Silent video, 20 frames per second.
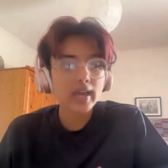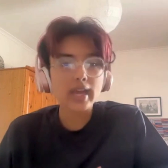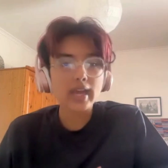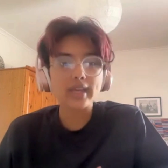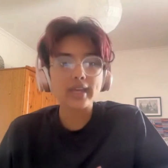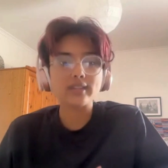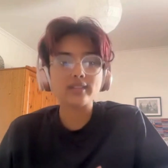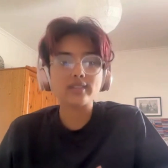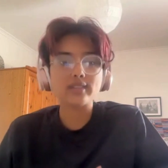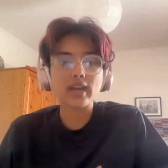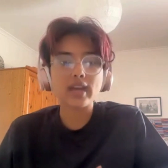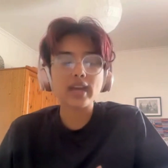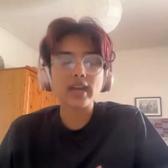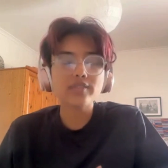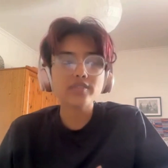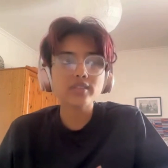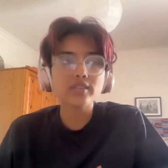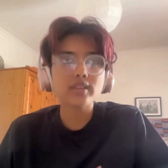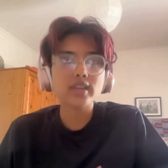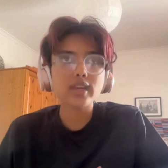And I
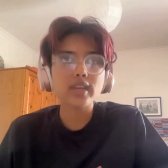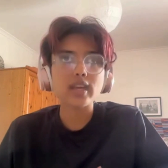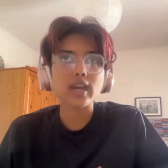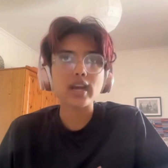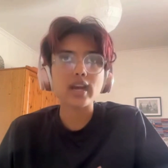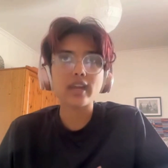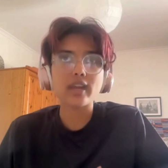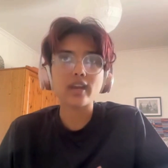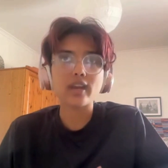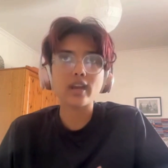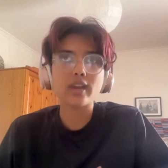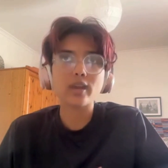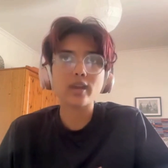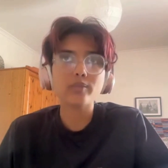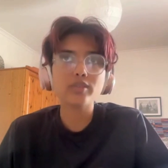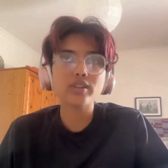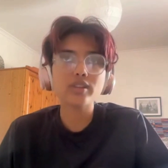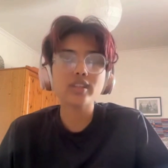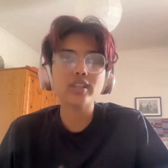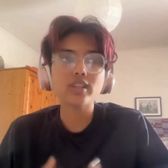have to say, I
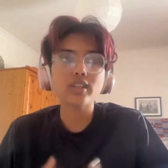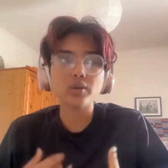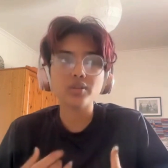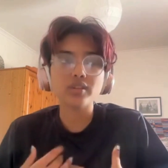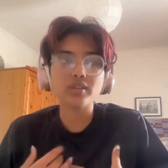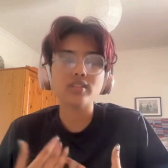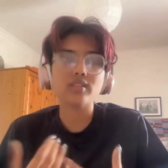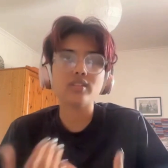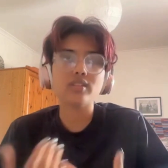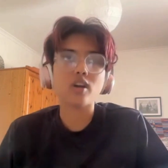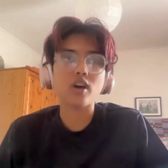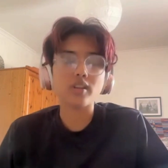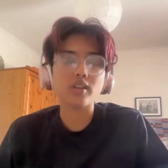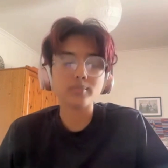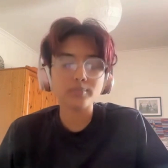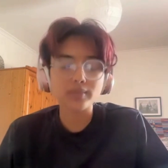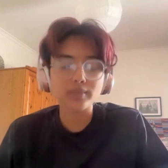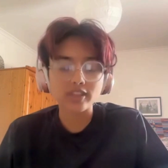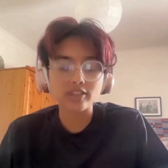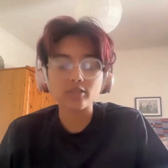obviously know this is
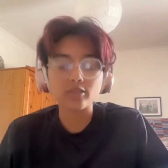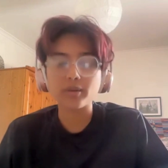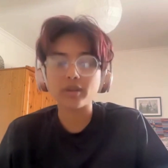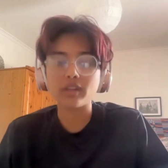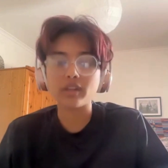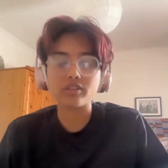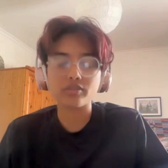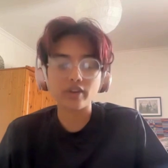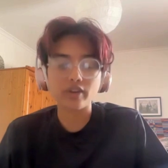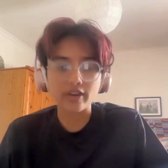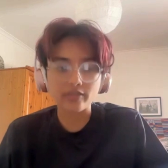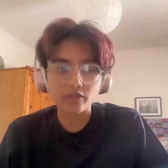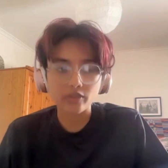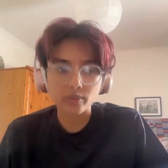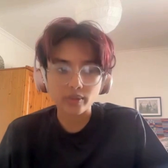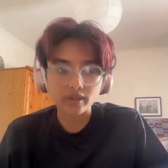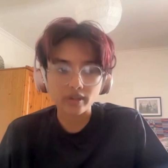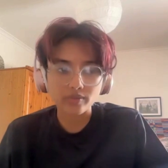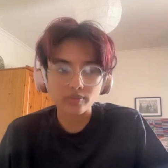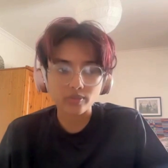not the experience for
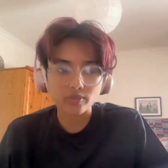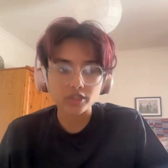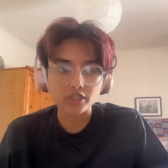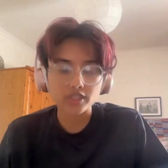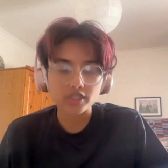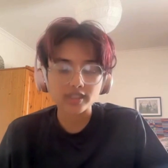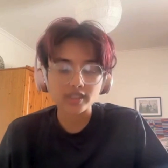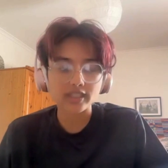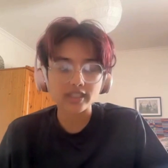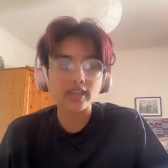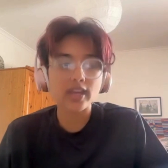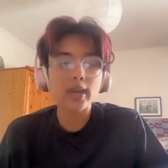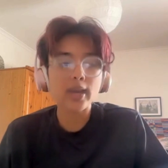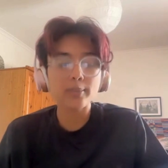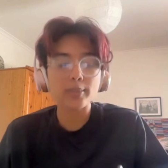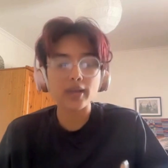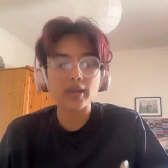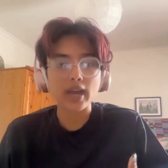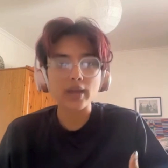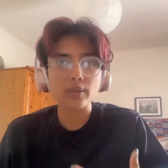everyone, unfortunately,
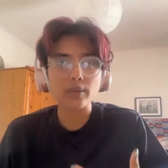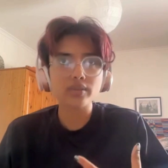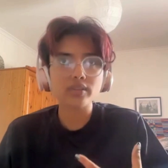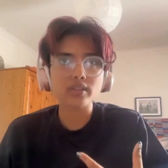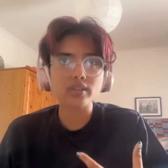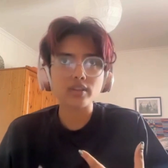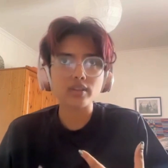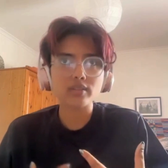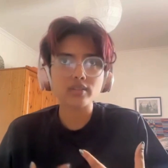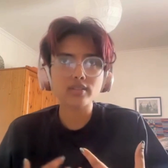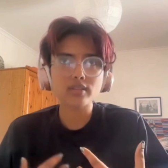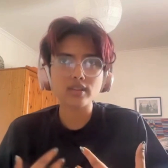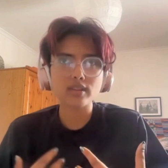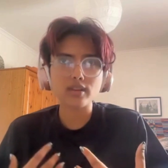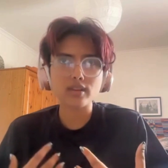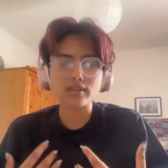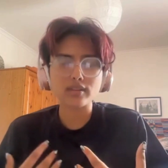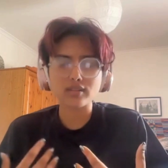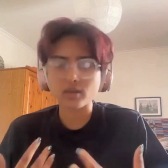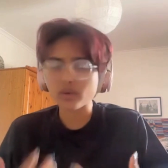but I was
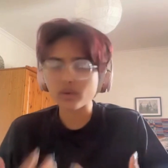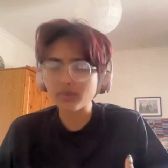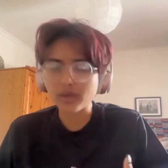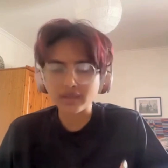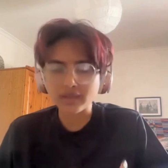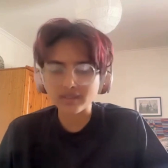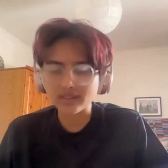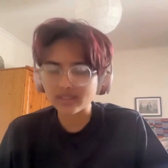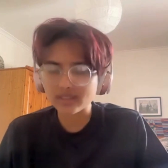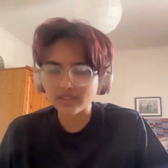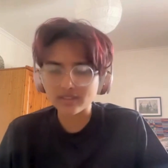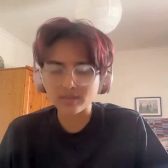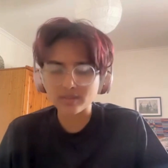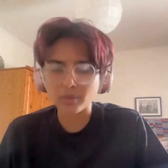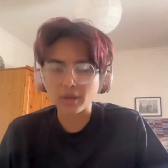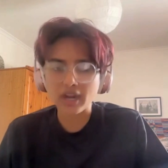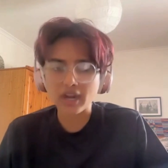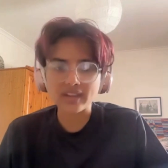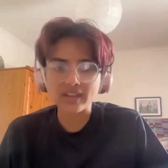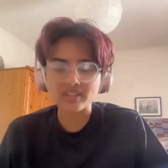so amazingly
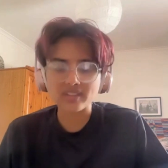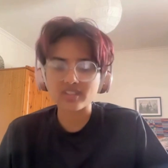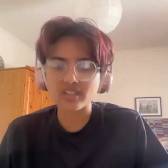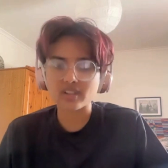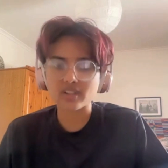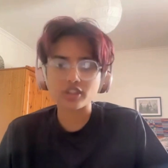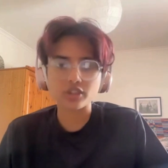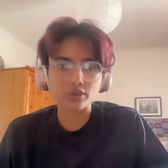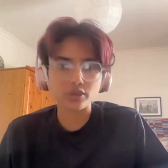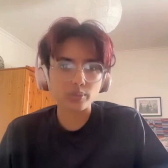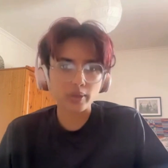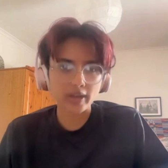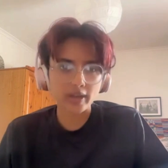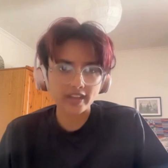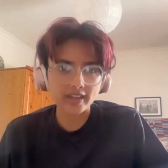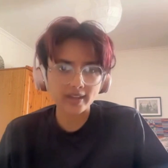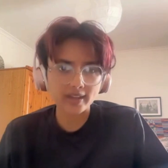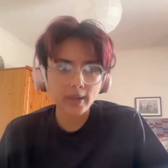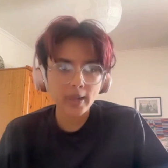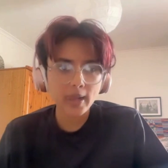surprised in a good
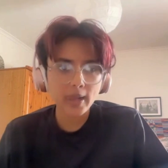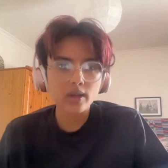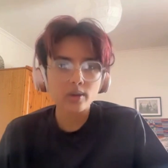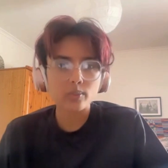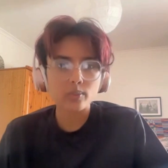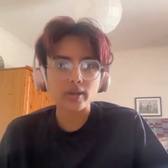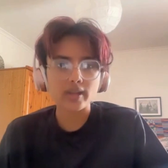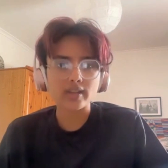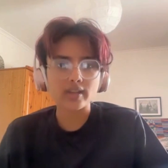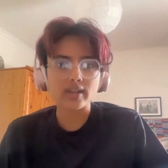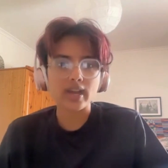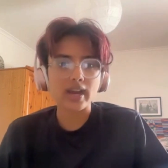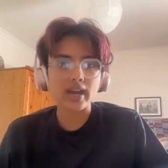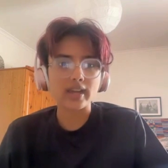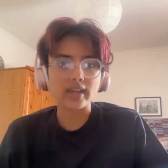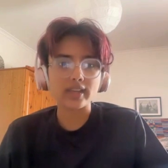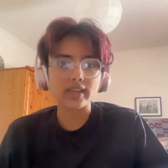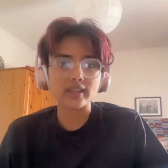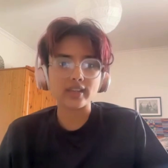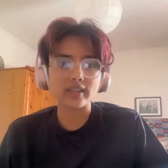way when
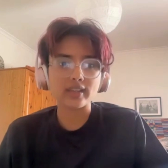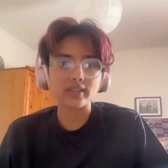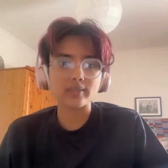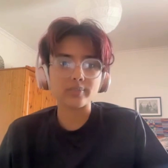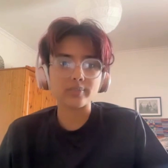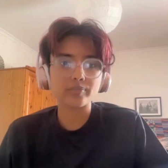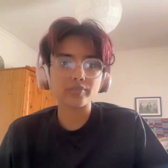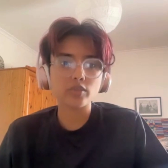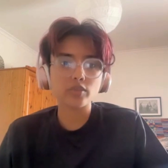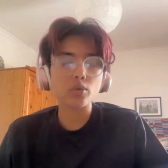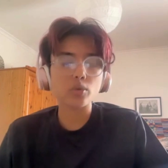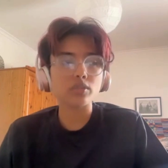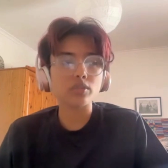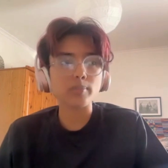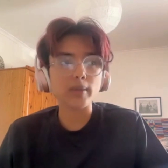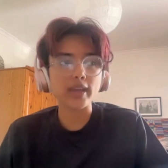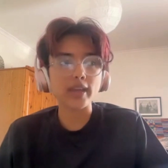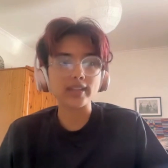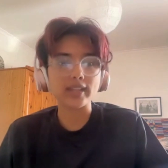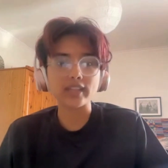I
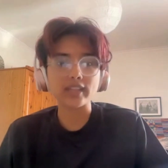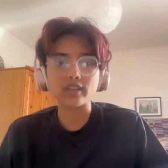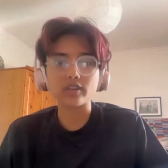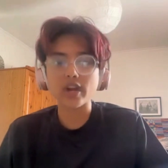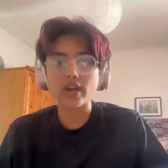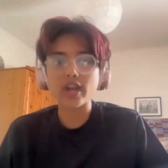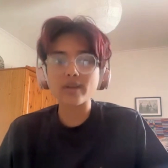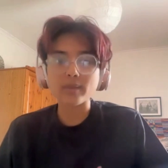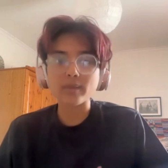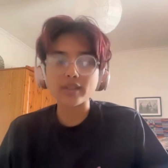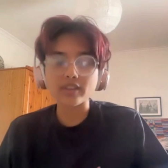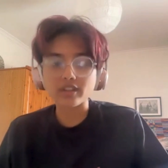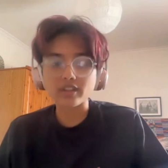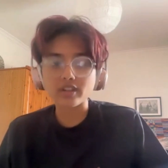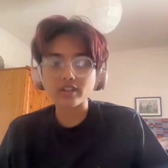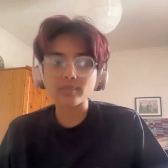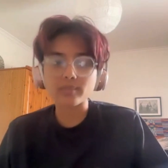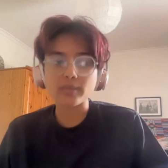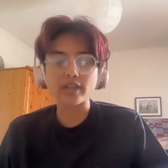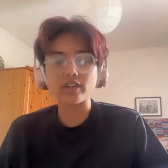told my like
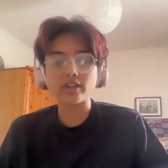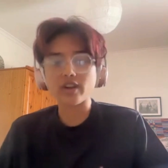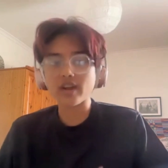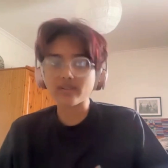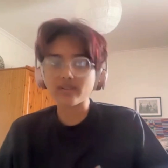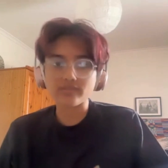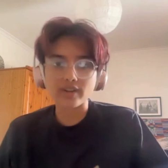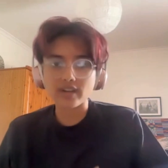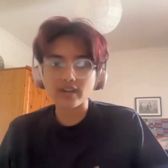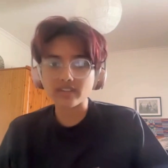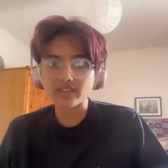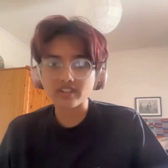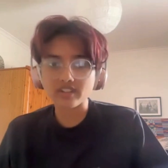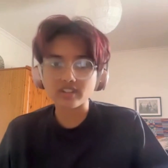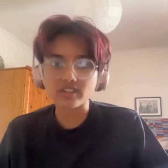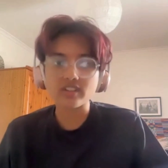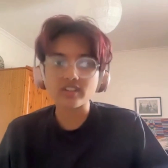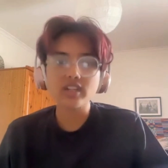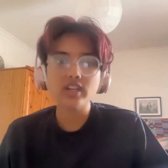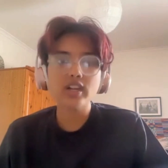grandmother, my
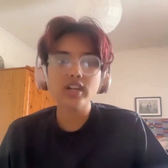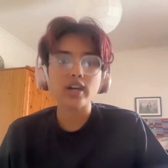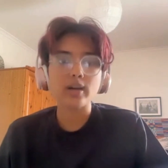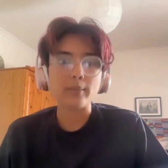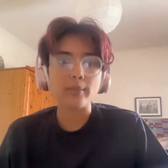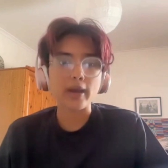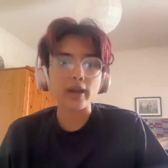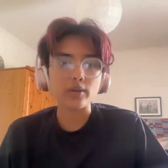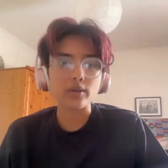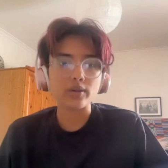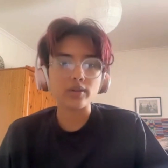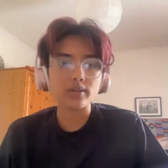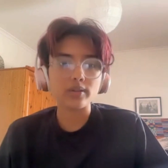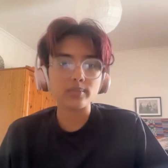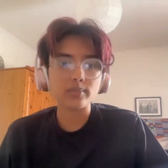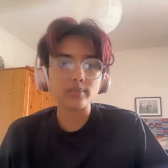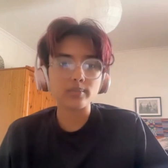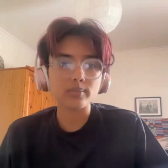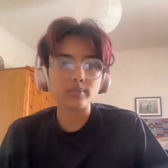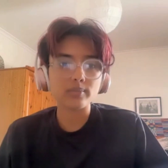grandfather about
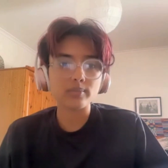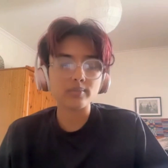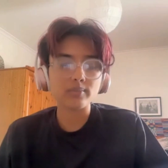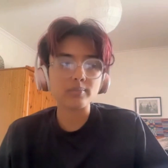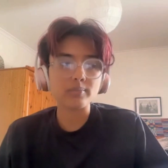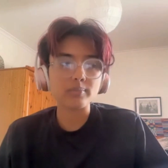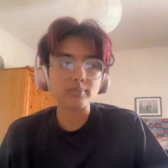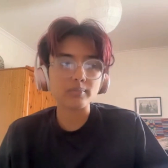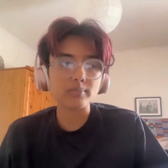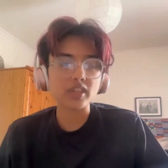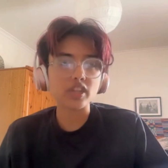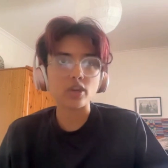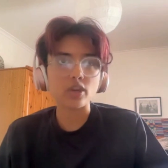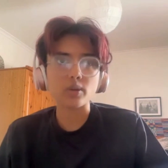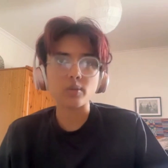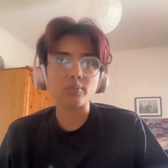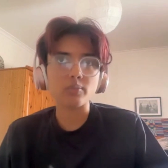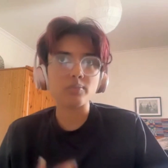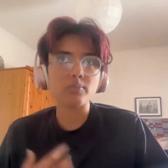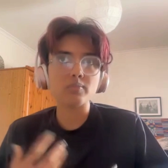
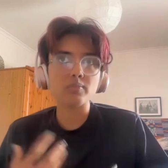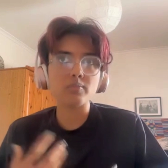the